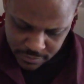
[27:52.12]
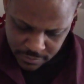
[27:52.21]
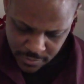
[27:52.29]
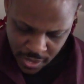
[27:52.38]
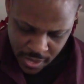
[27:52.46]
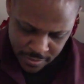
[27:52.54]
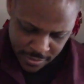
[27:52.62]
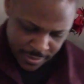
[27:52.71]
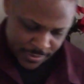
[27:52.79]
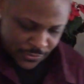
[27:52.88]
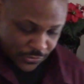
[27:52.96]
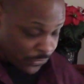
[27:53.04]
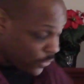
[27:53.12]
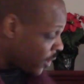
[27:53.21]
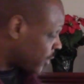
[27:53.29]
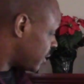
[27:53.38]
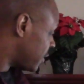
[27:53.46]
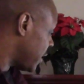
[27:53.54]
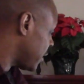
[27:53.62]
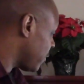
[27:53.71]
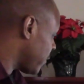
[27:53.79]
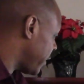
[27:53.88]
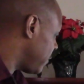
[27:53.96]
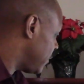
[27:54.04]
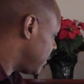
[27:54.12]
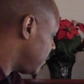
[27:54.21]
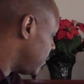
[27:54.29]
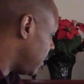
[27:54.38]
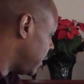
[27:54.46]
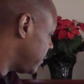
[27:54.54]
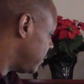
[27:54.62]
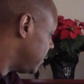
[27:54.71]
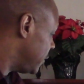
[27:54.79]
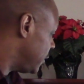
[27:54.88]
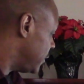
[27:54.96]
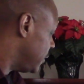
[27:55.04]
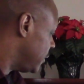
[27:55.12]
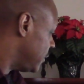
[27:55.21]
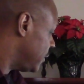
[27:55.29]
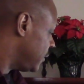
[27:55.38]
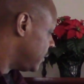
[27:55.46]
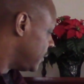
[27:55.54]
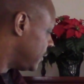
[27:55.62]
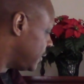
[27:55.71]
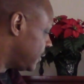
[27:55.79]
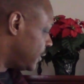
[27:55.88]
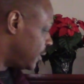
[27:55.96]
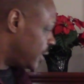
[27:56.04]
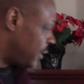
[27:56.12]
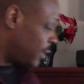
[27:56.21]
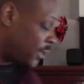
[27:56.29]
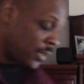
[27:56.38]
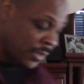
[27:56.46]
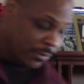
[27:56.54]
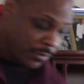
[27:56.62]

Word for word: Yeah, yeah, this is wrong. This is not the right one. So it's John 7 38? Uh,